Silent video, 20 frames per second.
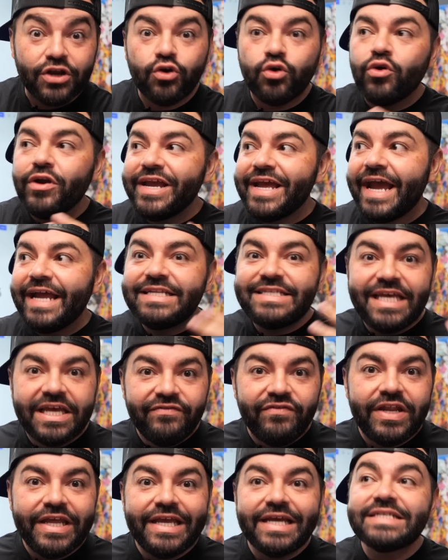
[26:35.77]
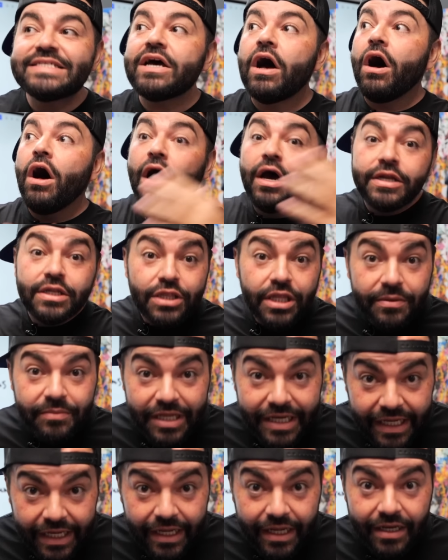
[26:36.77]
Creativity is
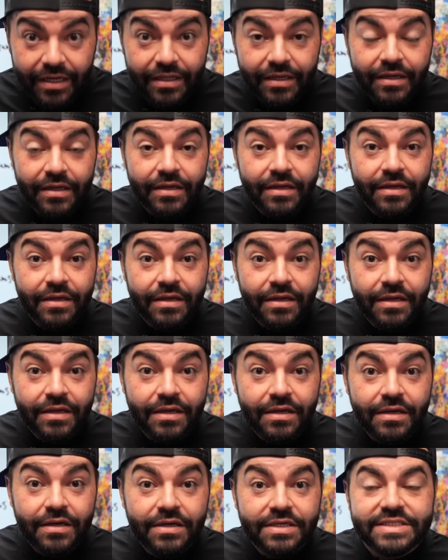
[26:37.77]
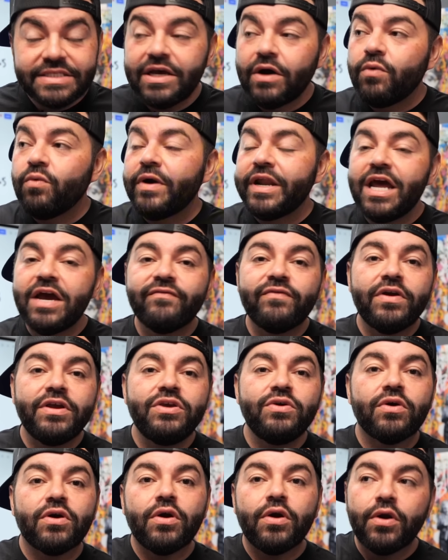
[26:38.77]
unlimited. So whenever
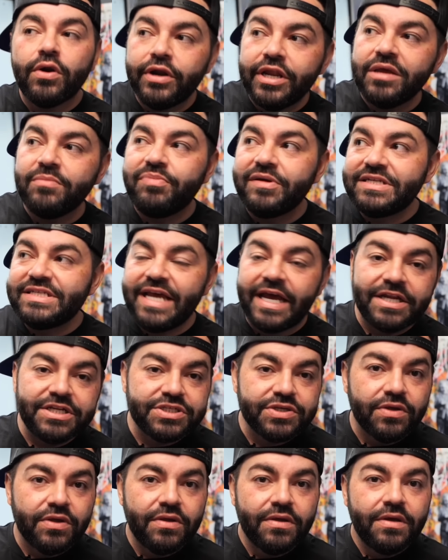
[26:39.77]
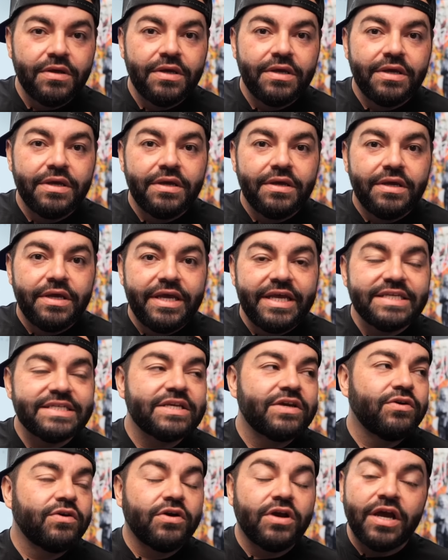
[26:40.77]
your earning potential
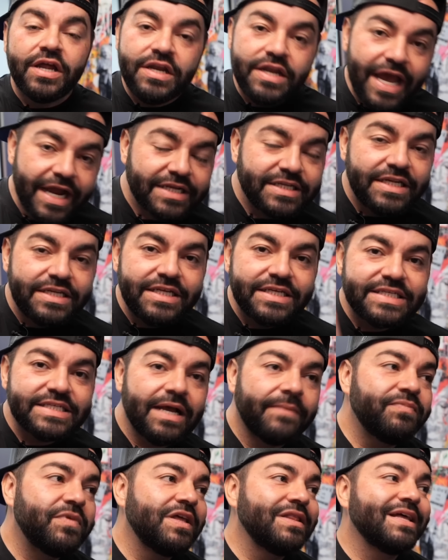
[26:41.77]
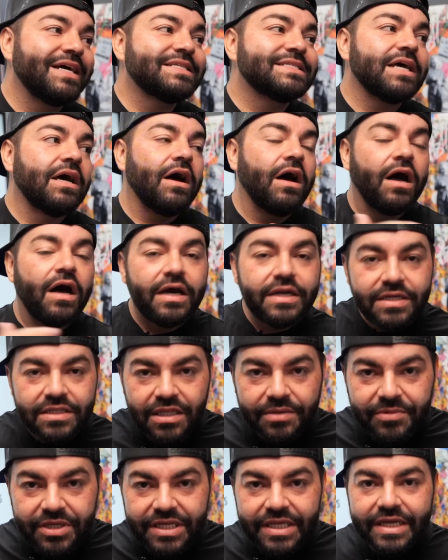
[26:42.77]
is connected to something that's
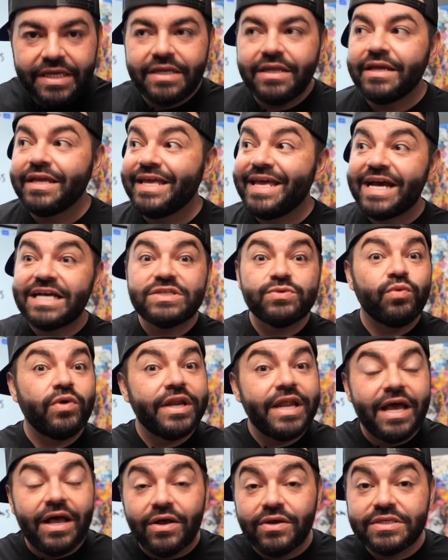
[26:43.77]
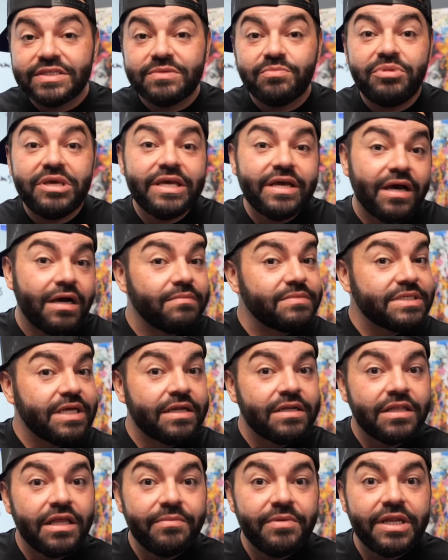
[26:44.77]
unlimited, guess what else becomes
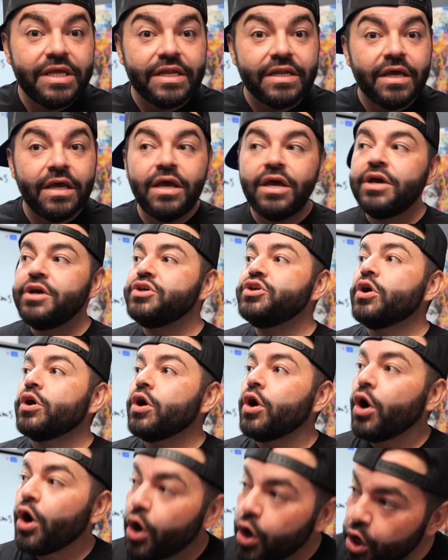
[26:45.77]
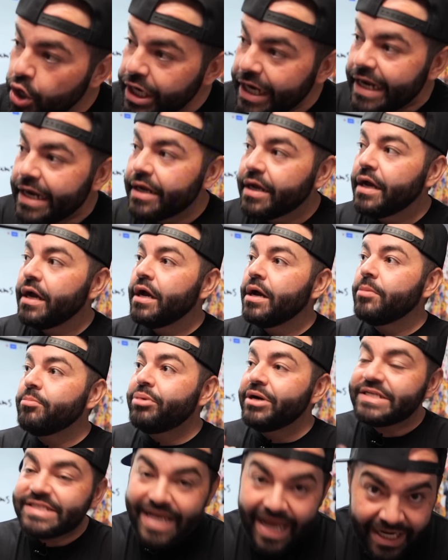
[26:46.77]
unlimited? Your earning
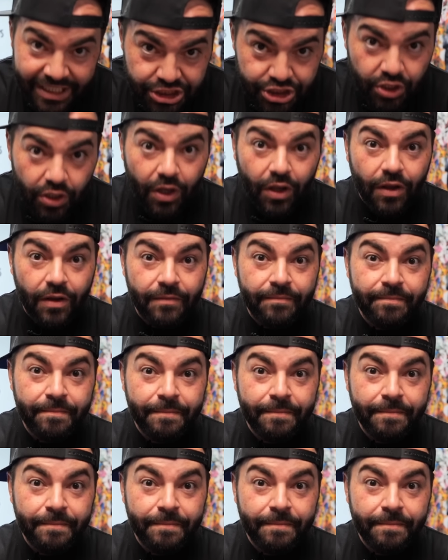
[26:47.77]
potential.